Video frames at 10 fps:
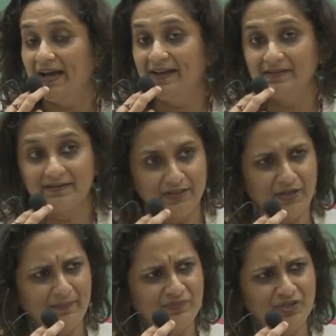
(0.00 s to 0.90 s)
And
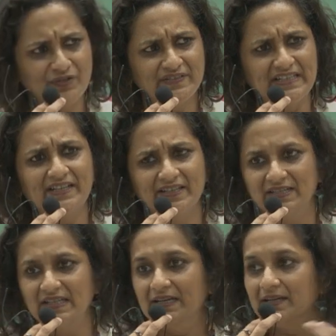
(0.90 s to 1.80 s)
I'm sure you've seen
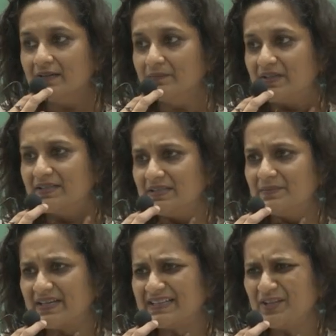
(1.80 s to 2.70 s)
Gajni. Gajni
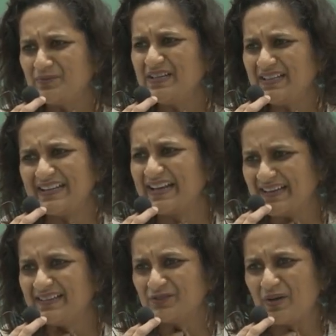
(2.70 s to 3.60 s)
bagitla tumhi nahi
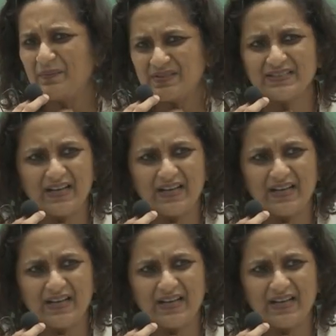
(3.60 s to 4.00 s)
to am